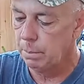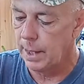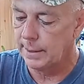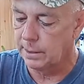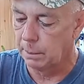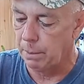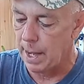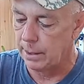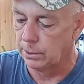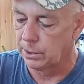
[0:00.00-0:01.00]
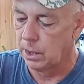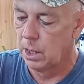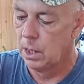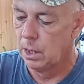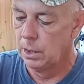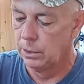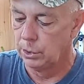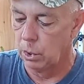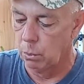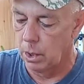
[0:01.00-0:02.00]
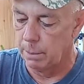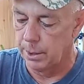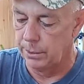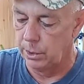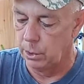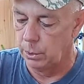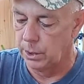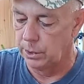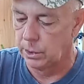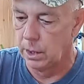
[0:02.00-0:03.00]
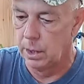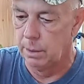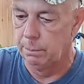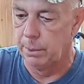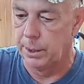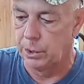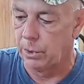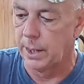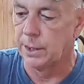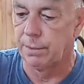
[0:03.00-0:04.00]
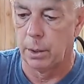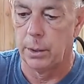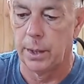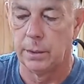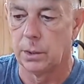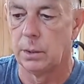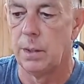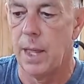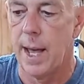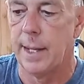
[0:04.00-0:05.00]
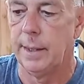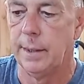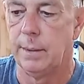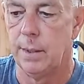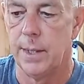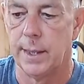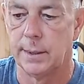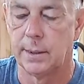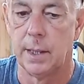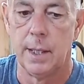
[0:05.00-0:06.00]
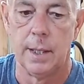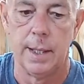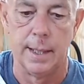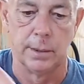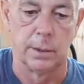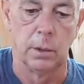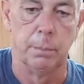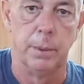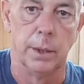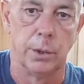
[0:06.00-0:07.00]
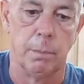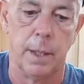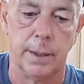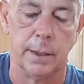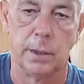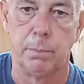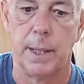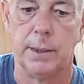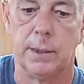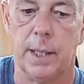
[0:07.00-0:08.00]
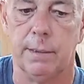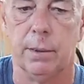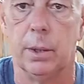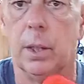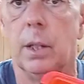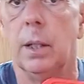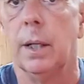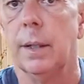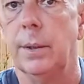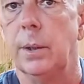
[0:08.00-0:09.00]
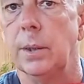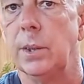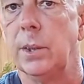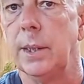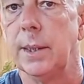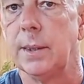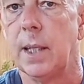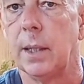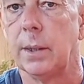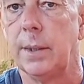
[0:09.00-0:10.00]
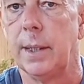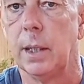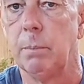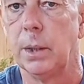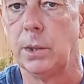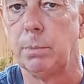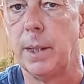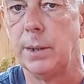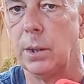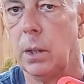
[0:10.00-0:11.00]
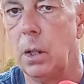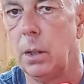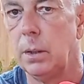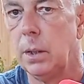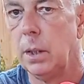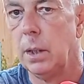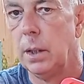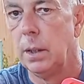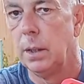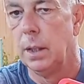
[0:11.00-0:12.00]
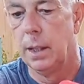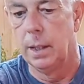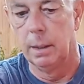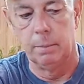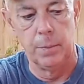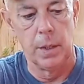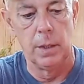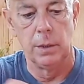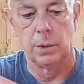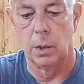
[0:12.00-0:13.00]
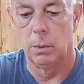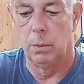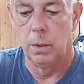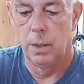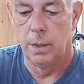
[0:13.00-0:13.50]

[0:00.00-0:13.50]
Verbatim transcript: plastic bottles. So what I'm going to do is be transferring that into this. It's going to be a tremendous space saver. Uh, you can see that's not going to take up much space at all. Um, so